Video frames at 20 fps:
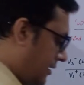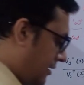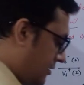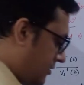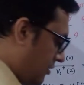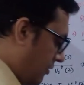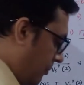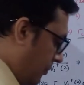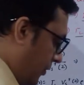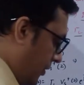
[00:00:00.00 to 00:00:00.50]

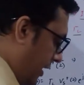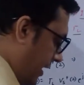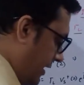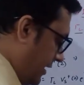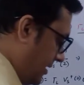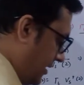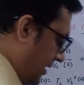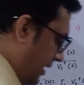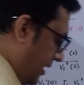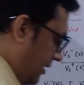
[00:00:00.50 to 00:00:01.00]
So
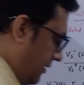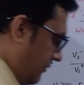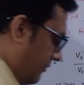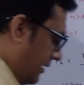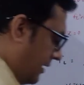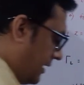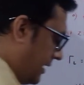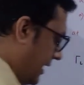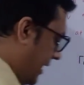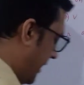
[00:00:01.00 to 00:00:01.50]
potential you
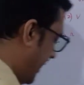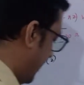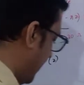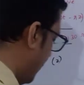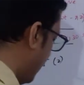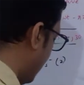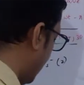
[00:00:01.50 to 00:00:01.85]
will get